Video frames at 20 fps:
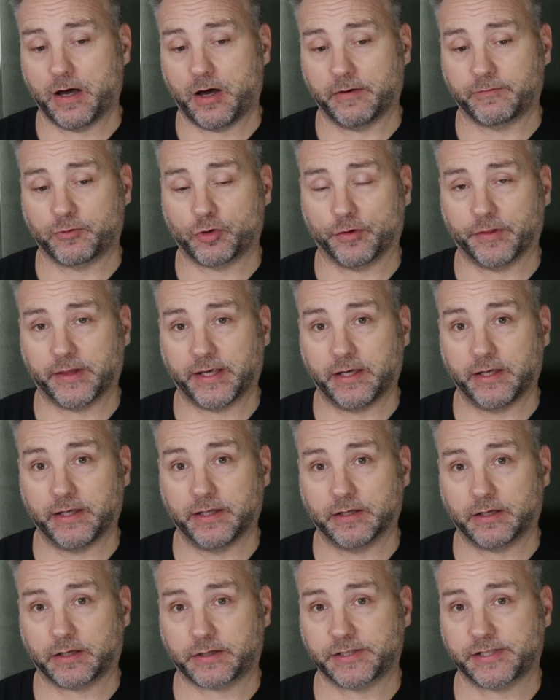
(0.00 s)
got
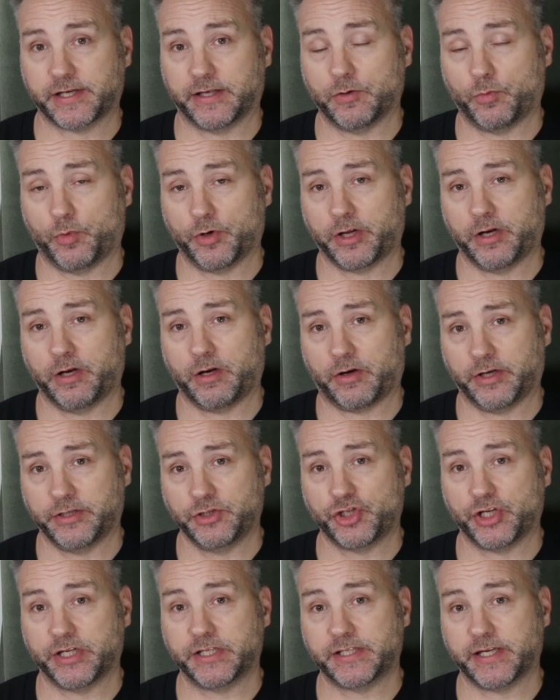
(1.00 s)
the, like I say, the
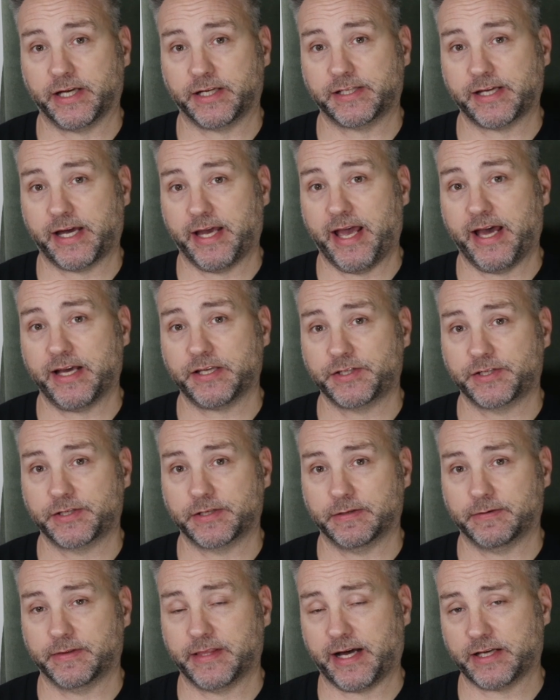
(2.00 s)
109
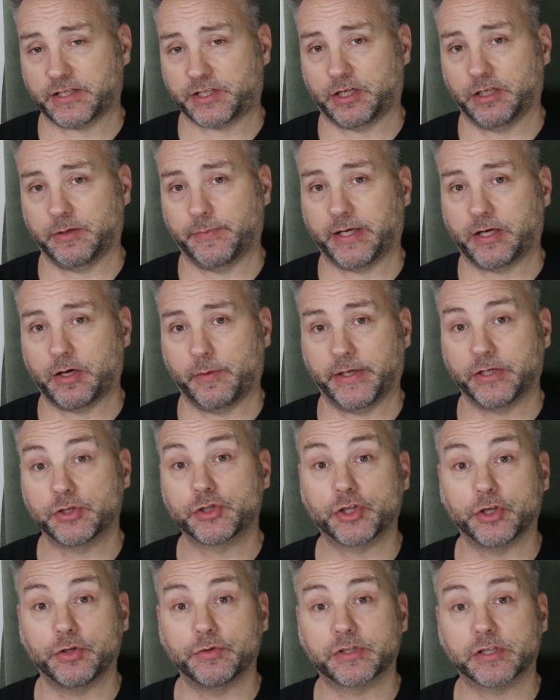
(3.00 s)
G6AS, that's going to be coming
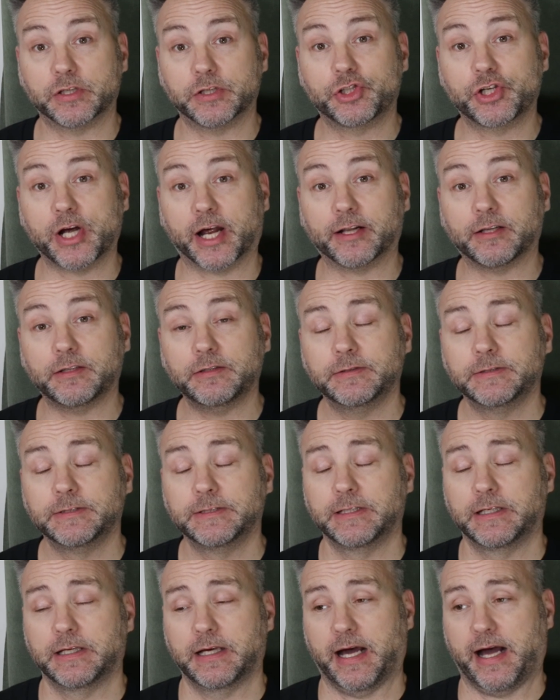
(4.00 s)
soon to the channel,
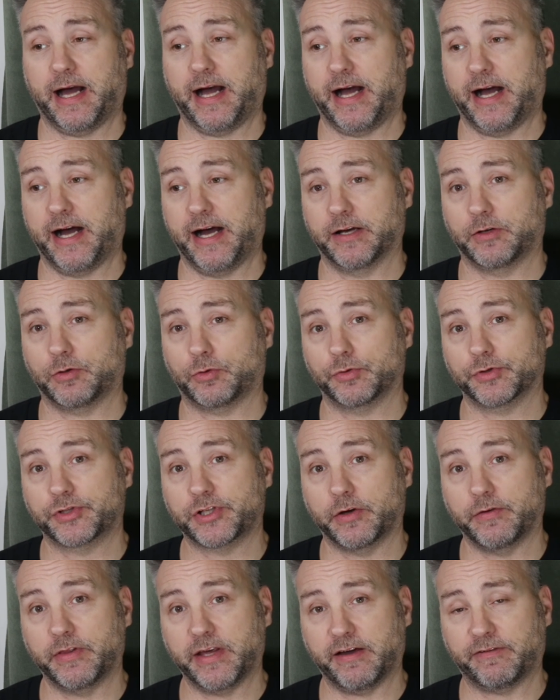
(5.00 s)
and
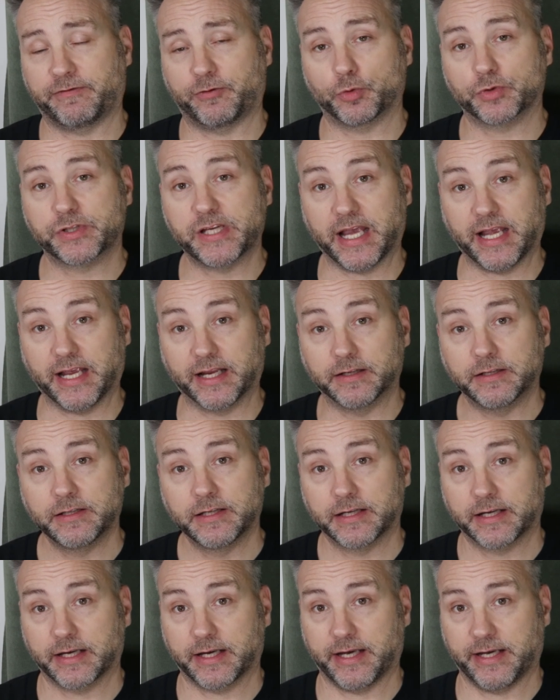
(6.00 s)
also the F-14
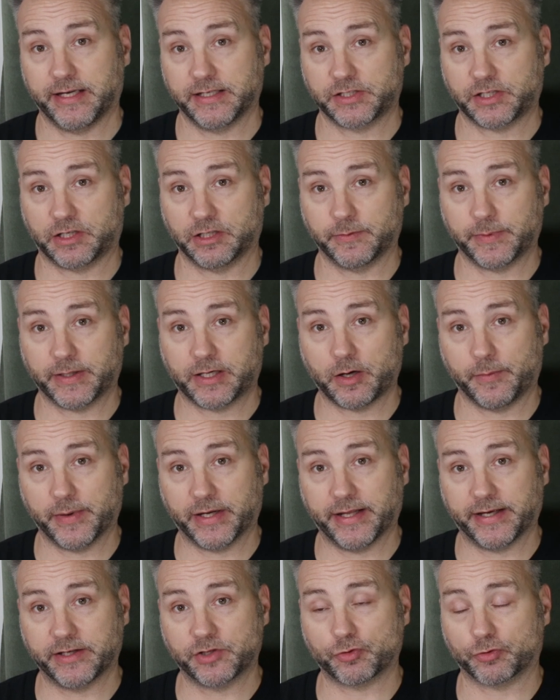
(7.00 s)
is going to be
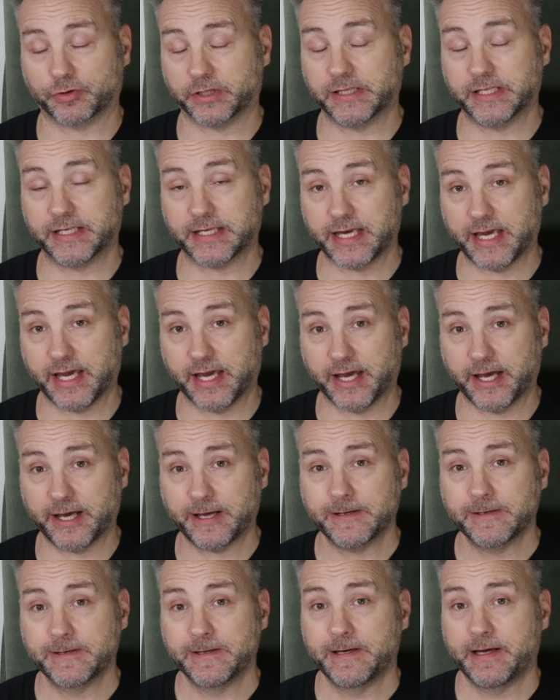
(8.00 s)
coming later on in the year,
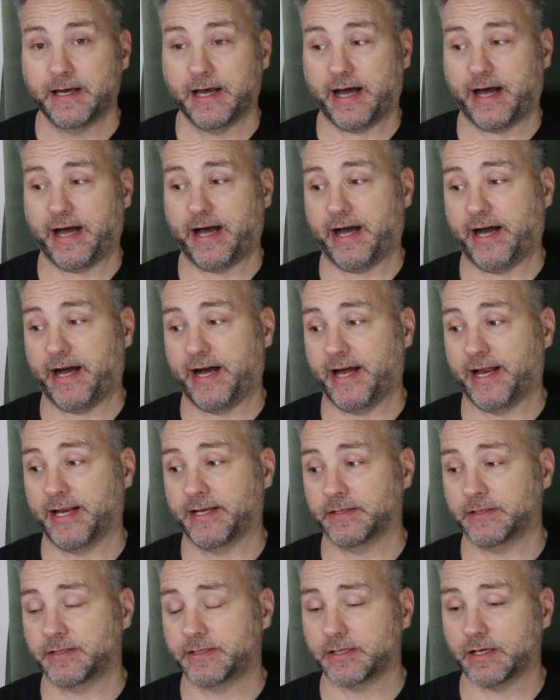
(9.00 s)

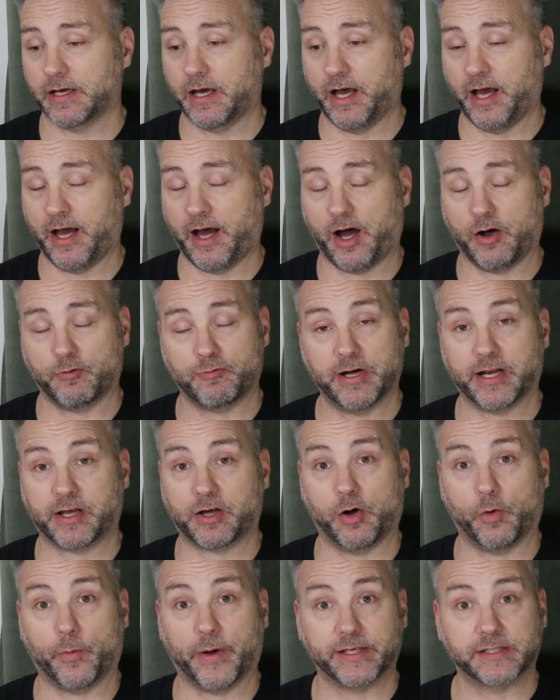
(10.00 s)
and I really
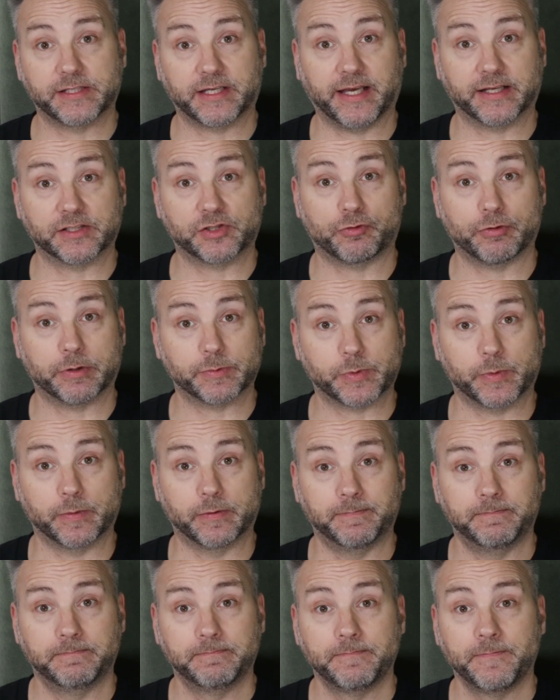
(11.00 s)
can't wait to get to grips with
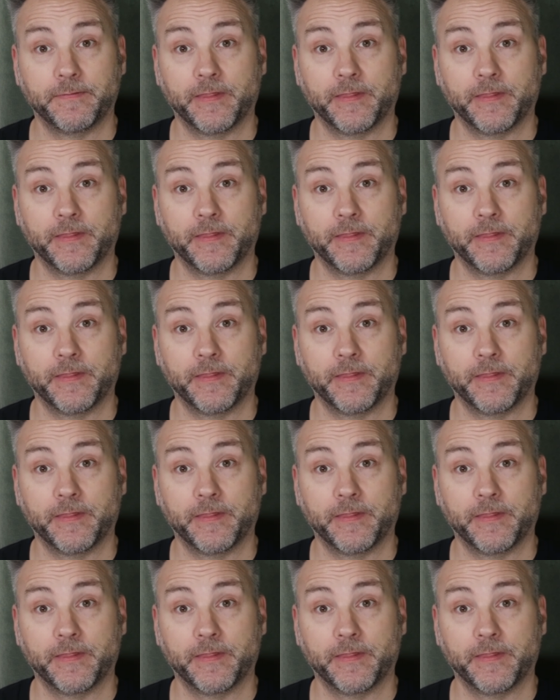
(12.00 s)
them.